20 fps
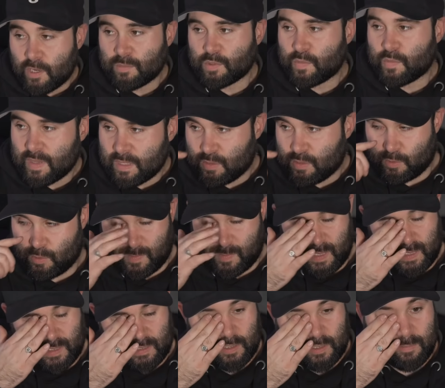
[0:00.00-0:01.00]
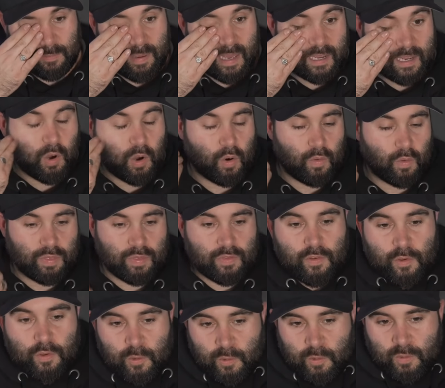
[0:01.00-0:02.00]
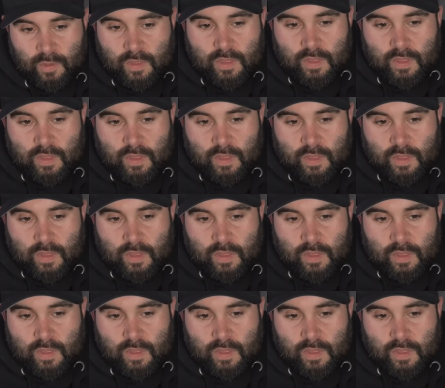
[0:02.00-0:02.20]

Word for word: of other topics, so back on to the